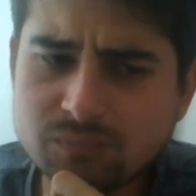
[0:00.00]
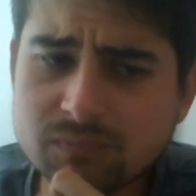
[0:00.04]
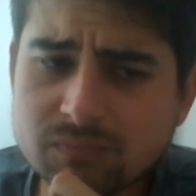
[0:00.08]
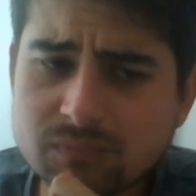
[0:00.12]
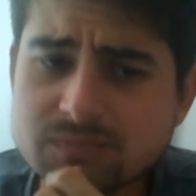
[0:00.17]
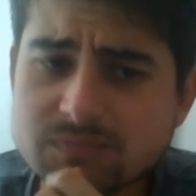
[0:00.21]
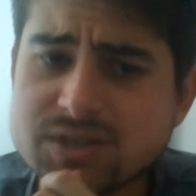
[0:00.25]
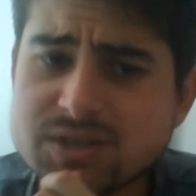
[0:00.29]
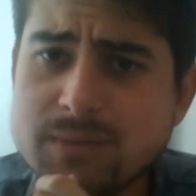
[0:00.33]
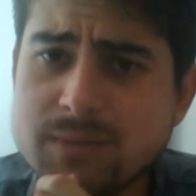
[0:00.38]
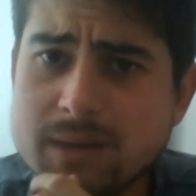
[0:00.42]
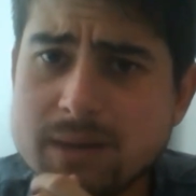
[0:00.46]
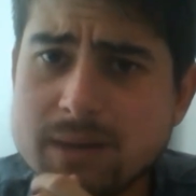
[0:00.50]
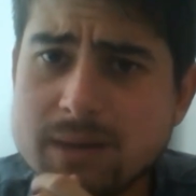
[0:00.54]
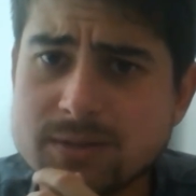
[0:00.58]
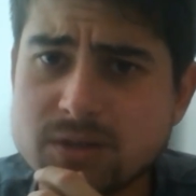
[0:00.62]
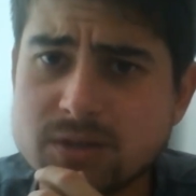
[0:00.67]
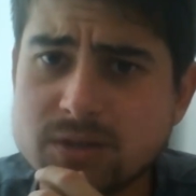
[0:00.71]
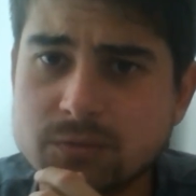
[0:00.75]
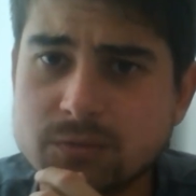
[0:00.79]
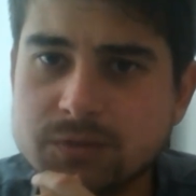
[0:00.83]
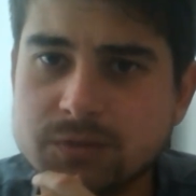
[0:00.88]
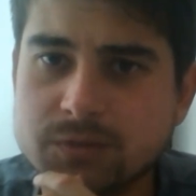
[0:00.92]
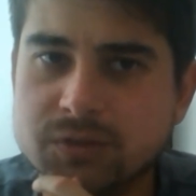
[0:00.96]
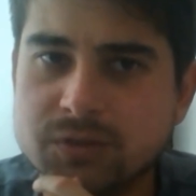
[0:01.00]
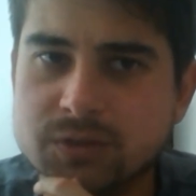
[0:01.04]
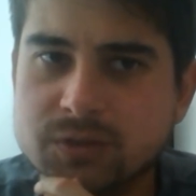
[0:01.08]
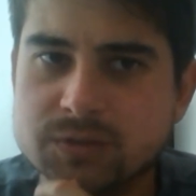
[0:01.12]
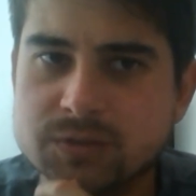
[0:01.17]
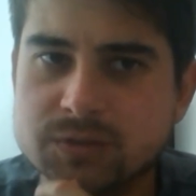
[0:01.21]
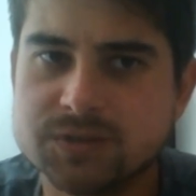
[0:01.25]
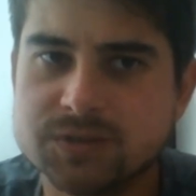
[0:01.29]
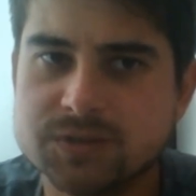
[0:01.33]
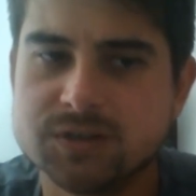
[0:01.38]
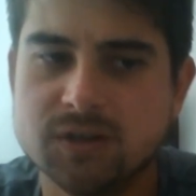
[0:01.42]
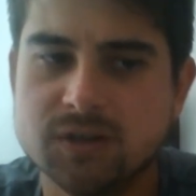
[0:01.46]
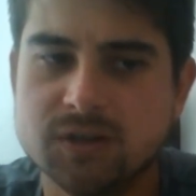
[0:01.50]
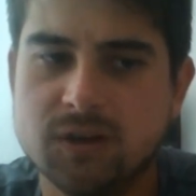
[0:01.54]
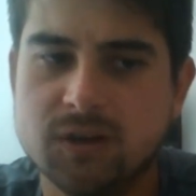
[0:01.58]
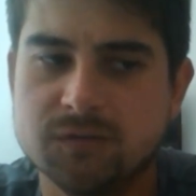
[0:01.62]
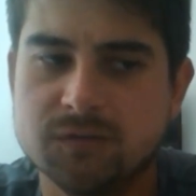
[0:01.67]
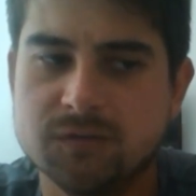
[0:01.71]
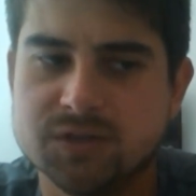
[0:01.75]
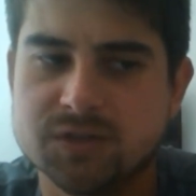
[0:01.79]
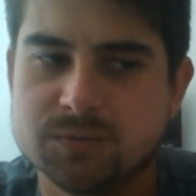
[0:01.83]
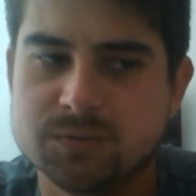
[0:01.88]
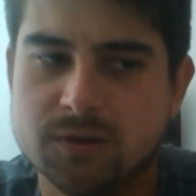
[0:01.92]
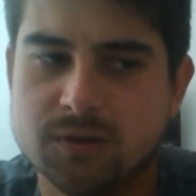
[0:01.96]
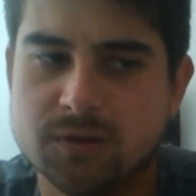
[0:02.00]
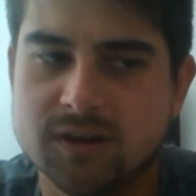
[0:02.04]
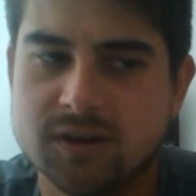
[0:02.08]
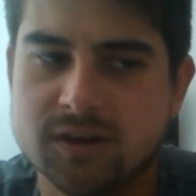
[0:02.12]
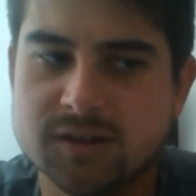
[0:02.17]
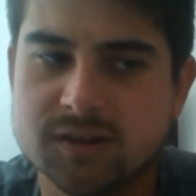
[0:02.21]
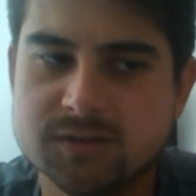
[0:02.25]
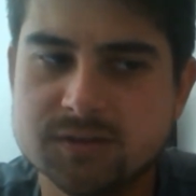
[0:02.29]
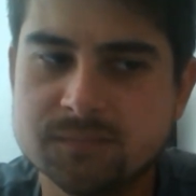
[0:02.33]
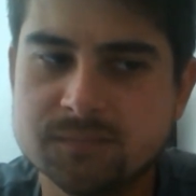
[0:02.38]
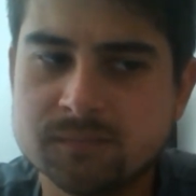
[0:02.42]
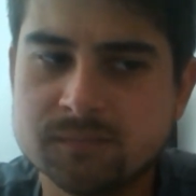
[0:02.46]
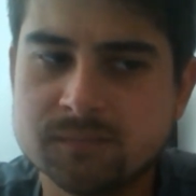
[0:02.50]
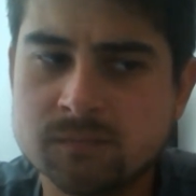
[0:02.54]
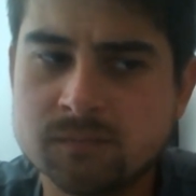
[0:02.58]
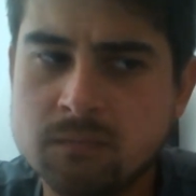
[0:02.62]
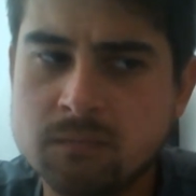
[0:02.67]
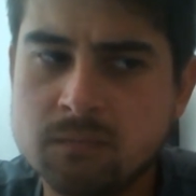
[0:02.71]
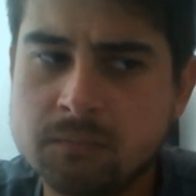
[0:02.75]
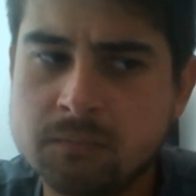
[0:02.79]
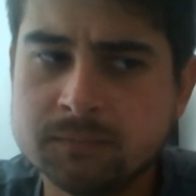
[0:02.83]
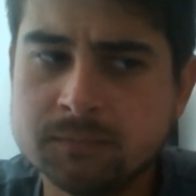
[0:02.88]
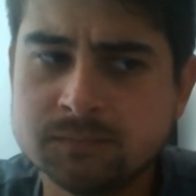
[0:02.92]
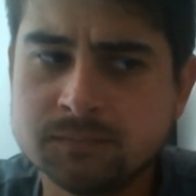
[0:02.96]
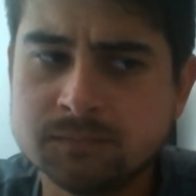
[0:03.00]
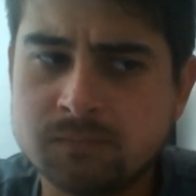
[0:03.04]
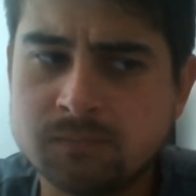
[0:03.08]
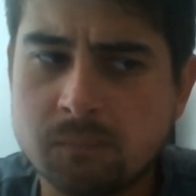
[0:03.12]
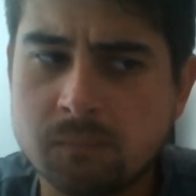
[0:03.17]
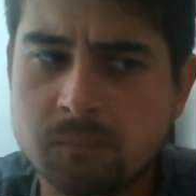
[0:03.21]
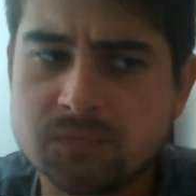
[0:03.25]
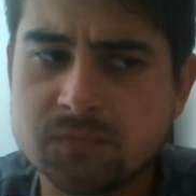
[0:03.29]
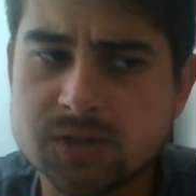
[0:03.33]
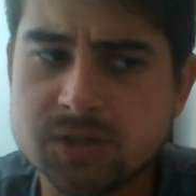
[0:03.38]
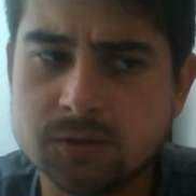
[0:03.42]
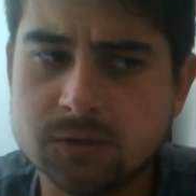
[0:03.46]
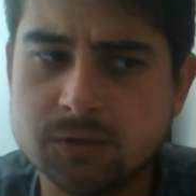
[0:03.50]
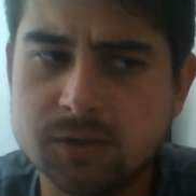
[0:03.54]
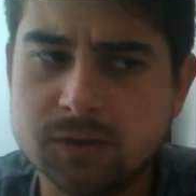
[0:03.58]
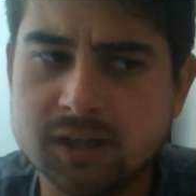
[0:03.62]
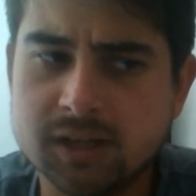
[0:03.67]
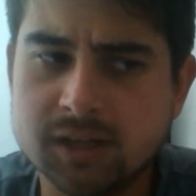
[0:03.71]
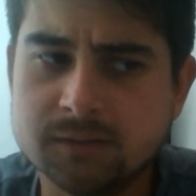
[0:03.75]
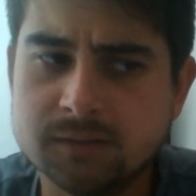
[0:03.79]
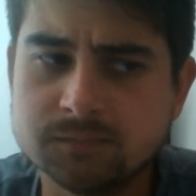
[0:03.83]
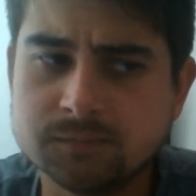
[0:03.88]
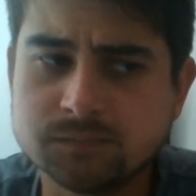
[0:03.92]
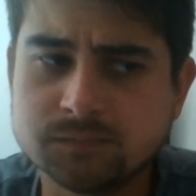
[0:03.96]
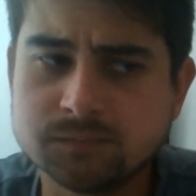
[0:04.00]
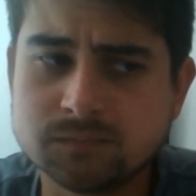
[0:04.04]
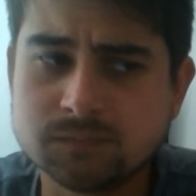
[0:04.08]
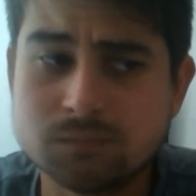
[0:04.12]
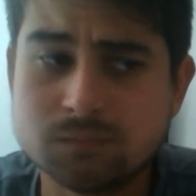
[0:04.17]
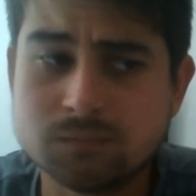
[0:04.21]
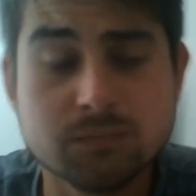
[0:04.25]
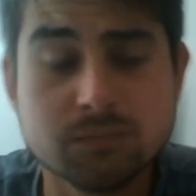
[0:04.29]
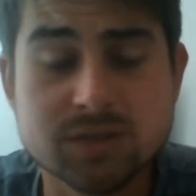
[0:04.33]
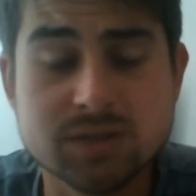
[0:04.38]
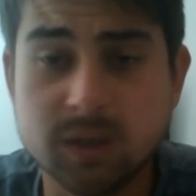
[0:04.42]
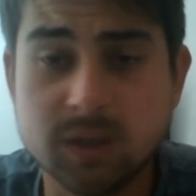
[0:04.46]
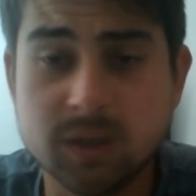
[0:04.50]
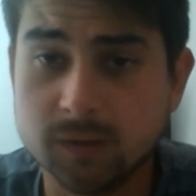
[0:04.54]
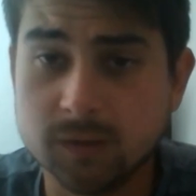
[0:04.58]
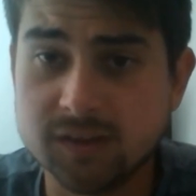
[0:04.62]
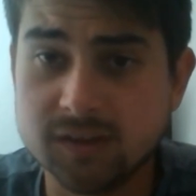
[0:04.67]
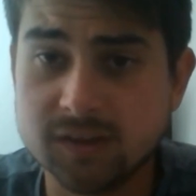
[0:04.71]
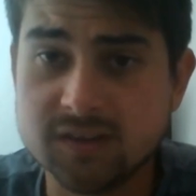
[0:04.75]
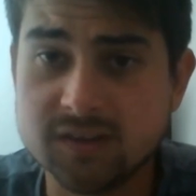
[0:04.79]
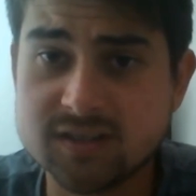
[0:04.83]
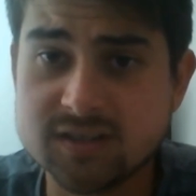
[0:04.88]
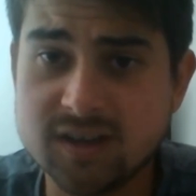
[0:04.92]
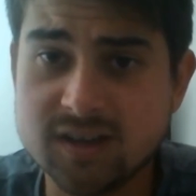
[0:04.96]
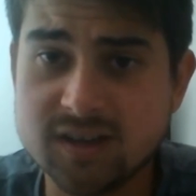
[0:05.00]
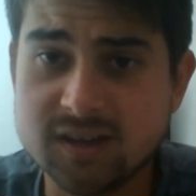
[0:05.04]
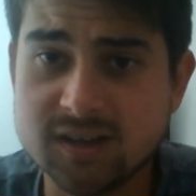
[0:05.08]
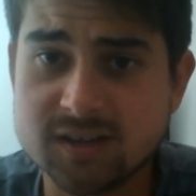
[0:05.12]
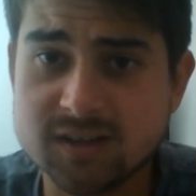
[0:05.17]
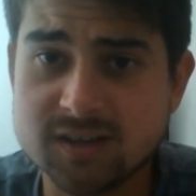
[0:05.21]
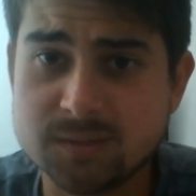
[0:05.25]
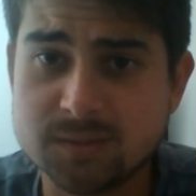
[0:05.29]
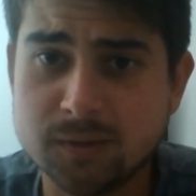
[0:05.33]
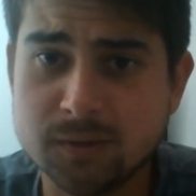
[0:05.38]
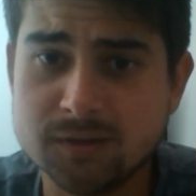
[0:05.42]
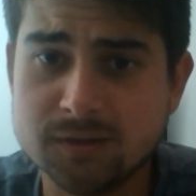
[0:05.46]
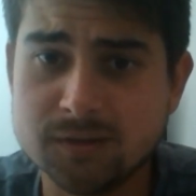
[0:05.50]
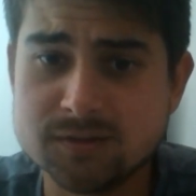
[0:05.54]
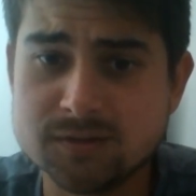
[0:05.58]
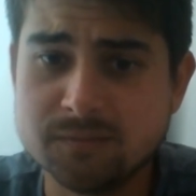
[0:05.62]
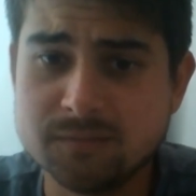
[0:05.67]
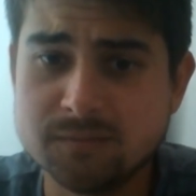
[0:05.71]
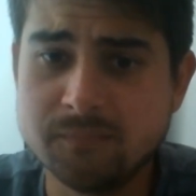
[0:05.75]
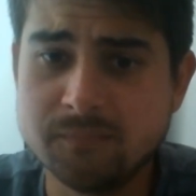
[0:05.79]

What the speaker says: some Amazon reviews of this product. So see you on the other side, I suppose.